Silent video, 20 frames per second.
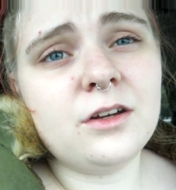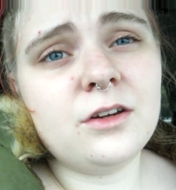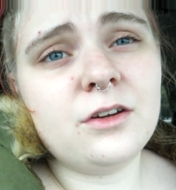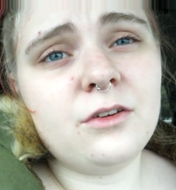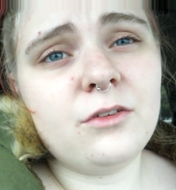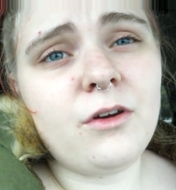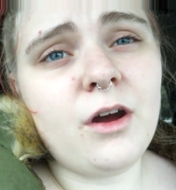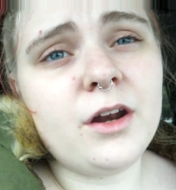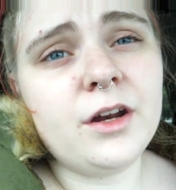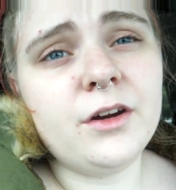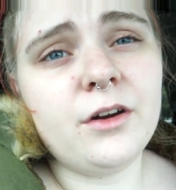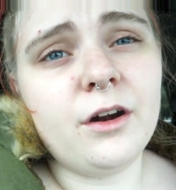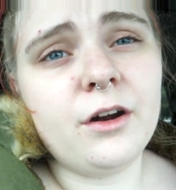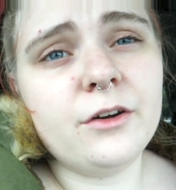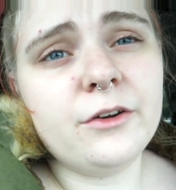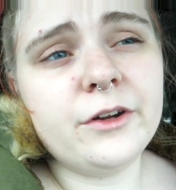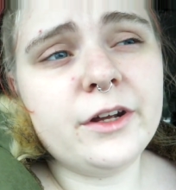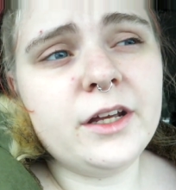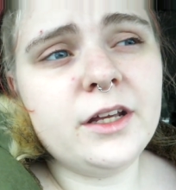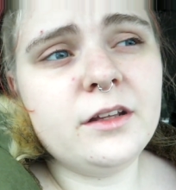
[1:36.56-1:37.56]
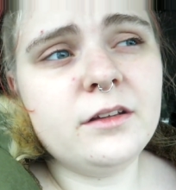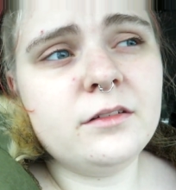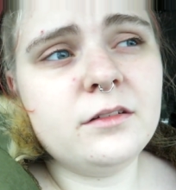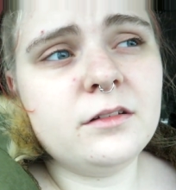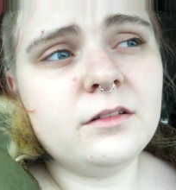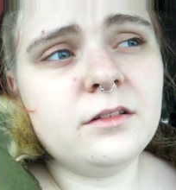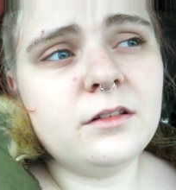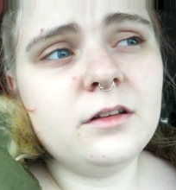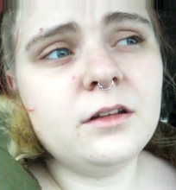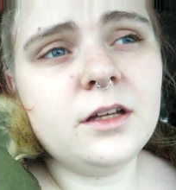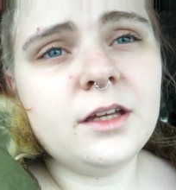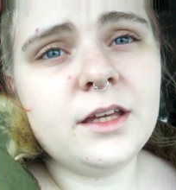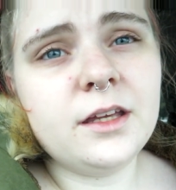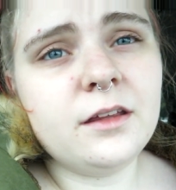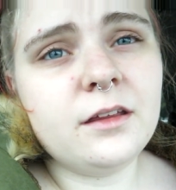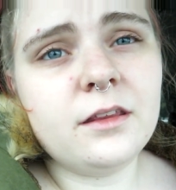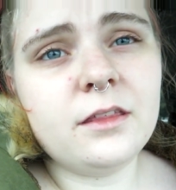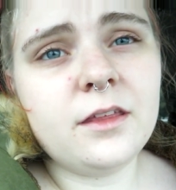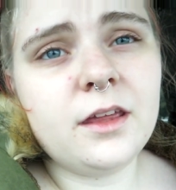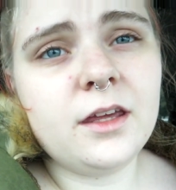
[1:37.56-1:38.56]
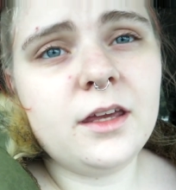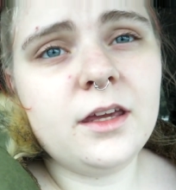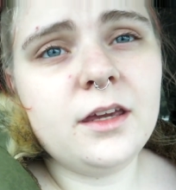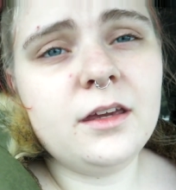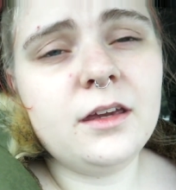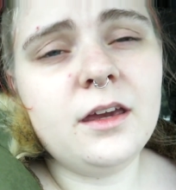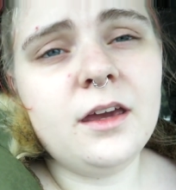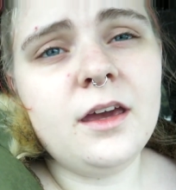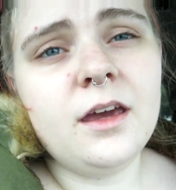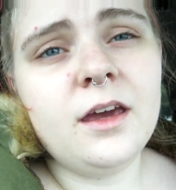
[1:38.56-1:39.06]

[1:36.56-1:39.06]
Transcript: carotid artery looking thingy,